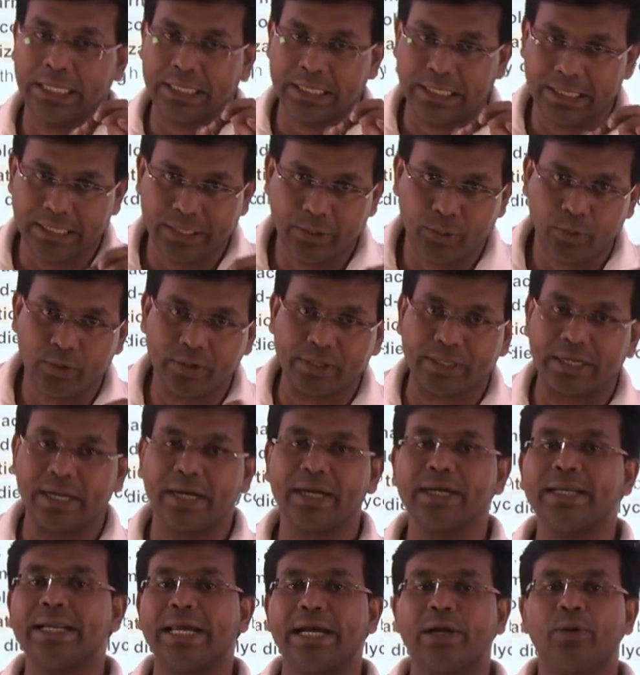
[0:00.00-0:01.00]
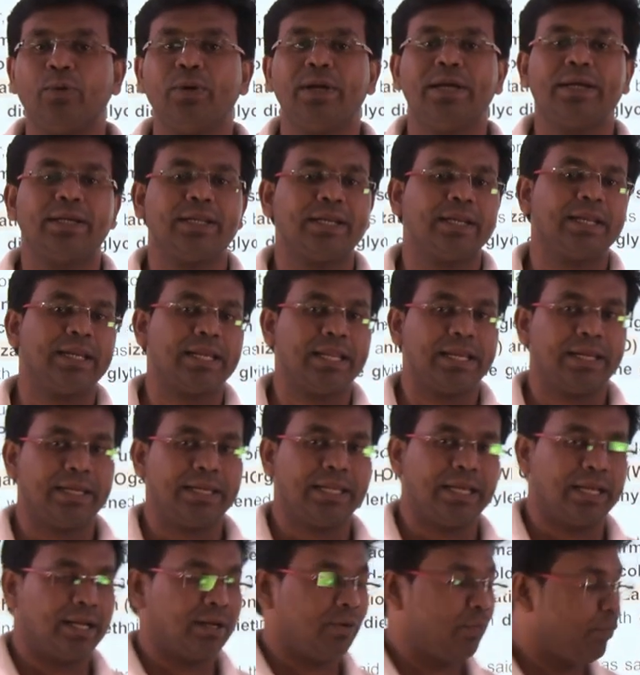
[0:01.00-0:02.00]
you know, drug regulator in
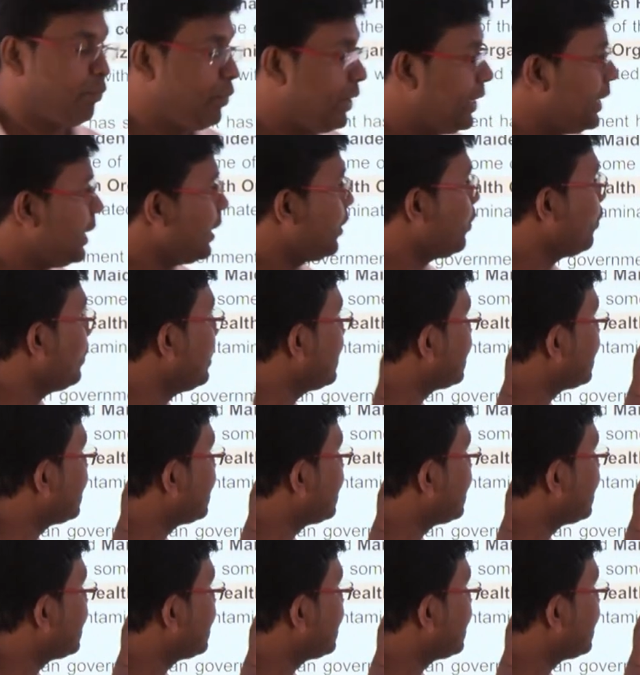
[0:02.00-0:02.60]
India. We need to